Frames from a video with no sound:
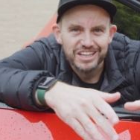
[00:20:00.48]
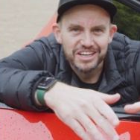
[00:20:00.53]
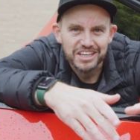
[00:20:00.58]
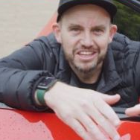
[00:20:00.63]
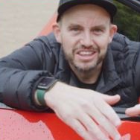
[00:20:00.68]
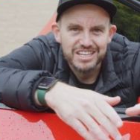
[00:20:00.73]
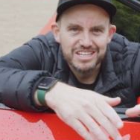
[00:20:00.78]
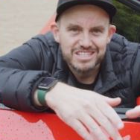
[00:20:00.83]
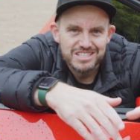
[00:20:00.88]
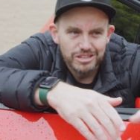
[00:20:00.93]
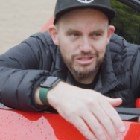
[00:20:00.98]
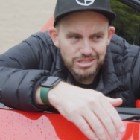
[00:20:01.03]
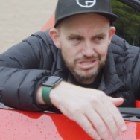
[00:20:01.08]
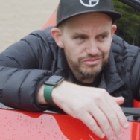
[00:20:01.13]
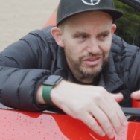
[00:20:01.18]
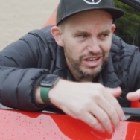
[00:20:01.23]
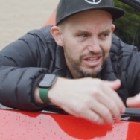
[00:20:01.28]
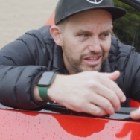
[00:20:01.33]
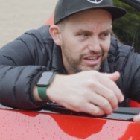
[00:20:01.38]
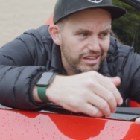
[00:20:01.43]
like this. Lots
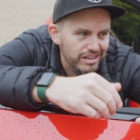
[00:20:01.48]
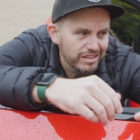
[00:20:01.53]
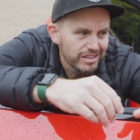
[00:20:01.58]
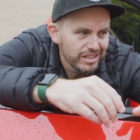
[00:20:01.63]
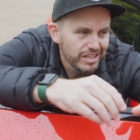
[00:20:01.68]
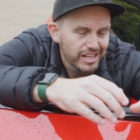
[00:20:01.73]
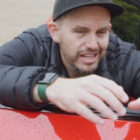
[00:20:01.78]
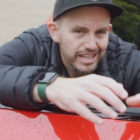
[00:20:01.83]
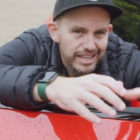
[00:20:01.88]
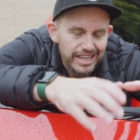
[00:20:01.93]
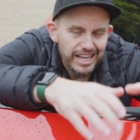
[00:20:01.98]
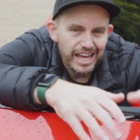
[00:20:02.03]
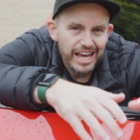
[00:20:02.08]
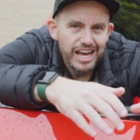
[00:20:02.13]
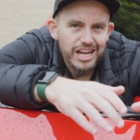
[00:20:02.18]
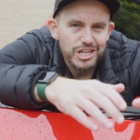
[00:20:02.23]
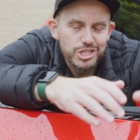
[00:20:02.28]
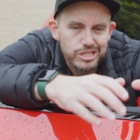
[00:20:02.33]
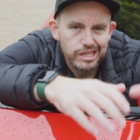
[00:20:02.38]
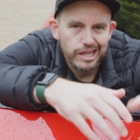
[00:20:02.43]
of other
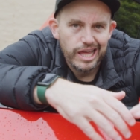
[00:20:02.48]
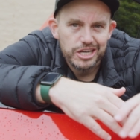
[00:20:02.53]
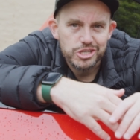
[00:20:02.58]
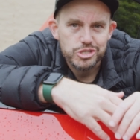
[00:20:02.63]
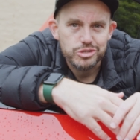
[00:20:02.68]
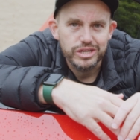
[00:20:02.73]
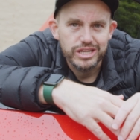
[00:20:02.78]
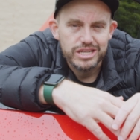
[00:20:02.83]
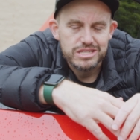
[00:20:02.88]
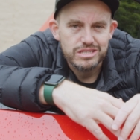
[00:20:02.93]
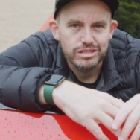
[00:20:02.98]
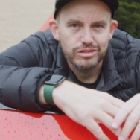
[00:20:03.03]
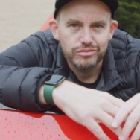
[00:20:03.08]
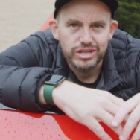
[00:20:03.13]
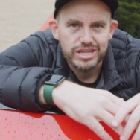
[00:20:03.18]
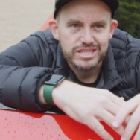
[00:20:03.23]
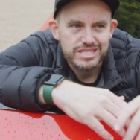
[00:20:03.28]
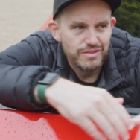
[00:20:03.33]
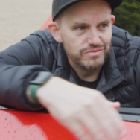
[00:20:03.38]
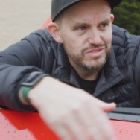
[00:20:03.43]
large luxury
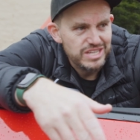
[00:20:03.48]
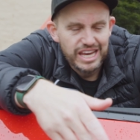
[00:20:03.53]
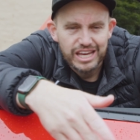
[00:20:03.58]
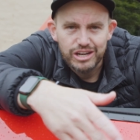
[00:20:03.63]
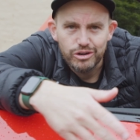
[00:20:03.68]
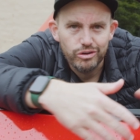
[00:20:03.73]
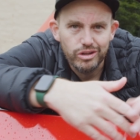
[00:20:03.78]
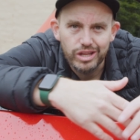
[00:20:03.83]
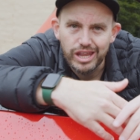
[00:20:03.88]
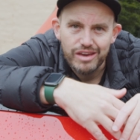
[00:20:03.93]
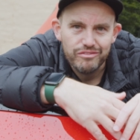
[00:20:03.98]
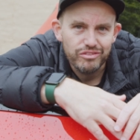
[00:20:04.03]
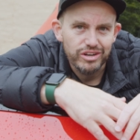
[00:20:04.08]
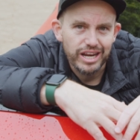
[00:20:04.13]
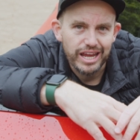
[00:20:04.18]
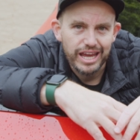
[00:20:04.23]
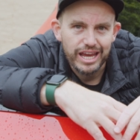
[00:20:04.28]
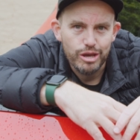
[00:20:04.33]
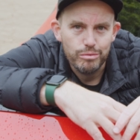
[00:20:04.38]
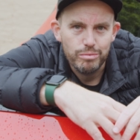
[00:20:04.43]
SUVs have 10 or
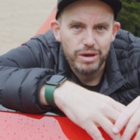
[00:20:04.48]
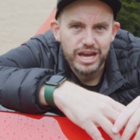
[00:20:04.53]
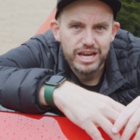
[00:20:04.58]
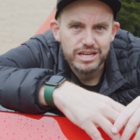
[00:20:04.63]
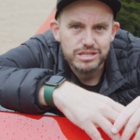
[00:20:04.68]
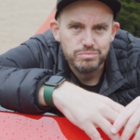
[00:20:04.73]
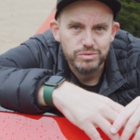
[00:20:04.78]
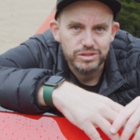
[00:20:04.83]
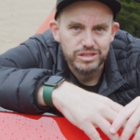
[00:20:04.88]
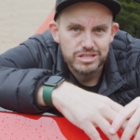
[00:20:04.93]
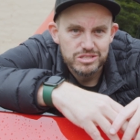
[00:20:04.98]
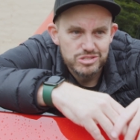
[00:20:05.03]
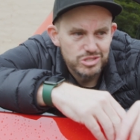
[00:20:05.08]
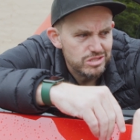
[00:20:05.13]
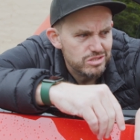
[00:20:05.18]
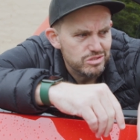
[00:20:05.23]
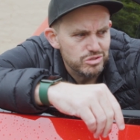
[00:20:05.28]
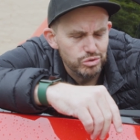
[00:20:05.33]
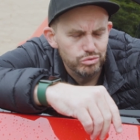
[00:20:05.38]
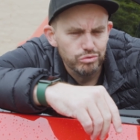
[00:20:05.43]
11 airbags, but there's
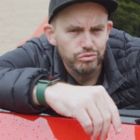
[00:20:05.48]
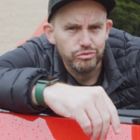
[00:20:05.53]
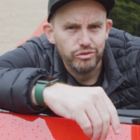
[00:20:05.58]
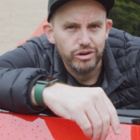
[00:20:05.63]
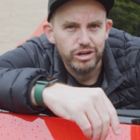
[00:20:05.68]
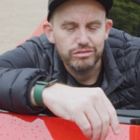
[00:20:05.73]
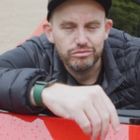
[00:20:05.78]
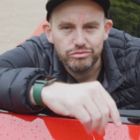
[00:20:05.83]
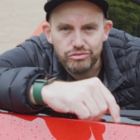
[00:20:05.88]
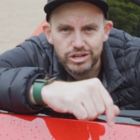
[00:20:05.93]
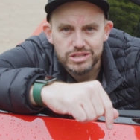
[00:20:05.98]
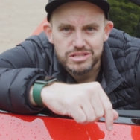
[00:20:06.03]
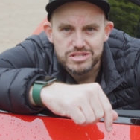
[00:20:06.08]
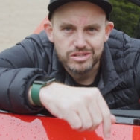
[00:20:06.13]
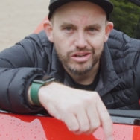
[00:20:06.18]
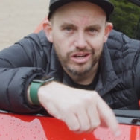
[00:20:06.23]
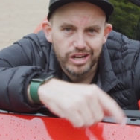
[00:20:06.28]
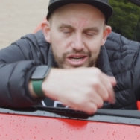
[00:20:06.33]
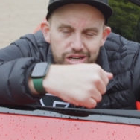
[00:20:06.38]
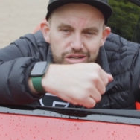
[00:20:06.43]
just dual front, front
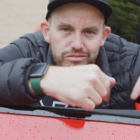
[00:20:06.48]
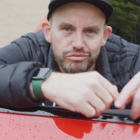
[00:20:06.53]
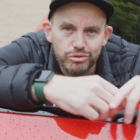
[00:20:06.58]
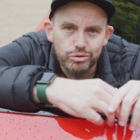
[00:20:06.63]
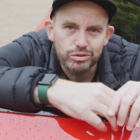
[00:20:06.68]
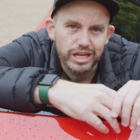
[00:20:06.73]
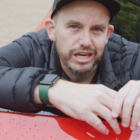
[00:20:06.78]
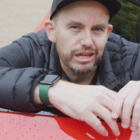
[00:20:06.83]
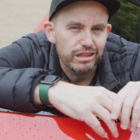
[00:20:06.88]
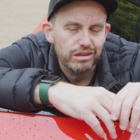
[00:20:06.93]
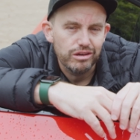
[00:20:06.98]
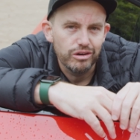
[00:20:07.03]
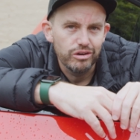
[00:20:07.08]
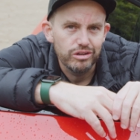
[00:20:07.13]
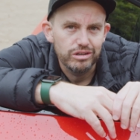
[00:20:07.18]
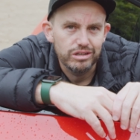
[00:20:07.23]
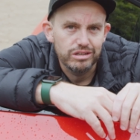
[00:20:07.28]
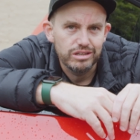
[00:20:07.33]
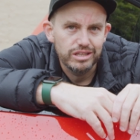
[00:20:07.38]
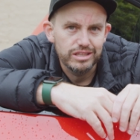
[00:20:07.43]
side and full length
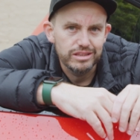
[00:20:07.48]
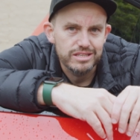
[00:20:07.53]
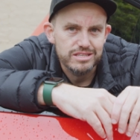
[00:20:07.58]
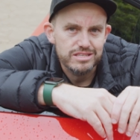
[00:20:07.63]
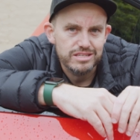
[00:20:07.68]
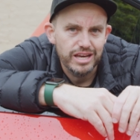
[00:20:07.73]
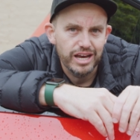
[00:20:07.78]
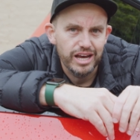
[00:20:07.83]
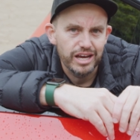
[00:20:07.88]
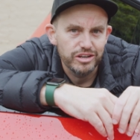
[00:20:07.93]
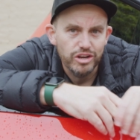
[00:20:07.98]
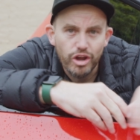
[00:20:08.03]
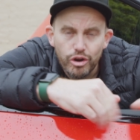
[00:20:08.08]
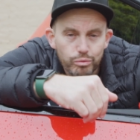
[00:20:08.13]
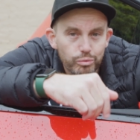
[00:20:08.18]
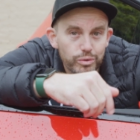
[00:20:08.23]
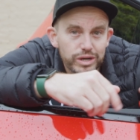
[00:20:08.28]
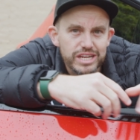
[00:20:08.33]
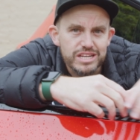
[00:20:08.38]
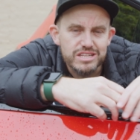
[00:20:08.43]
curtain in this car. No
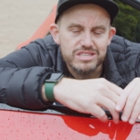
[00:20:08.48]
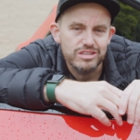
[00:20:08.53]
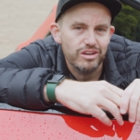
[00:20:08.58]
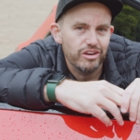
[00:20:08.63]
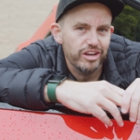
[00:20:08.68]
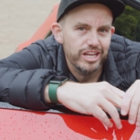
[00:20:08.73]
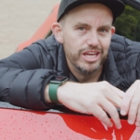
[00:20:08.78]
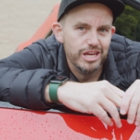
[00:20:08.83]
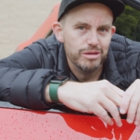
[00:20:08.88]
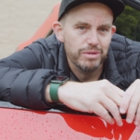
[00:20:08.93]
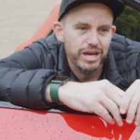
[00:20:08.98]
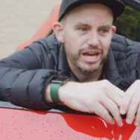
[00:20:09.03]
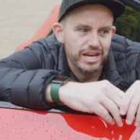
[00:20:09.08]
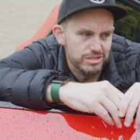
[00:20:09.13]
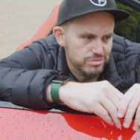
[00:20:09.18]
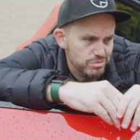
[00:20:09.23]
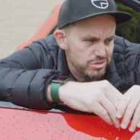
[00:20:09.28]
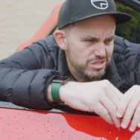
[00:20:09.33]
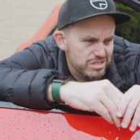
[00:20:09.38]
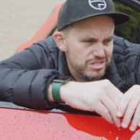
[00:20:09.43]
rear side
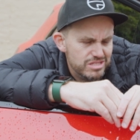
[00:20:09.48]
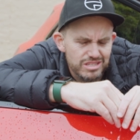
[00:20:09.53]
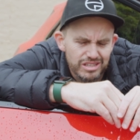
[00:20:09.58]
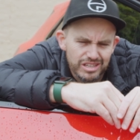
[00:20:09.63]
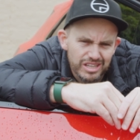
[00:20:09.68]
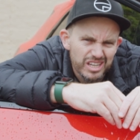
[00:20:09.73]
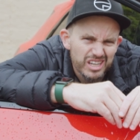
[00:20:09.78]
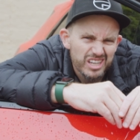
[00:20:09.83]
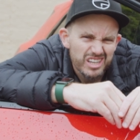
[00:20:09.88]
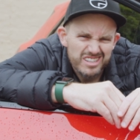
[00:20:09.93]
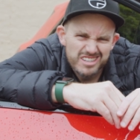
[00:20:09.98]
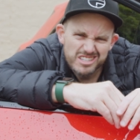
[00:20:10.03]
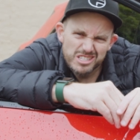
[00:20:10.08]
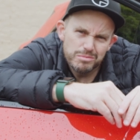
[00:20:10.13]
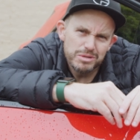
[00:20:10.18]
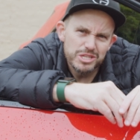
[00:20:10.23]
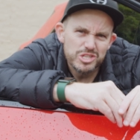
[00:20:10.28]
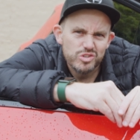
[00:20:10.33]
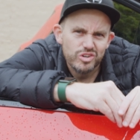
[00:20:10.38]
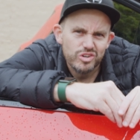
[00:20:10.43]
airbags, which is just a bit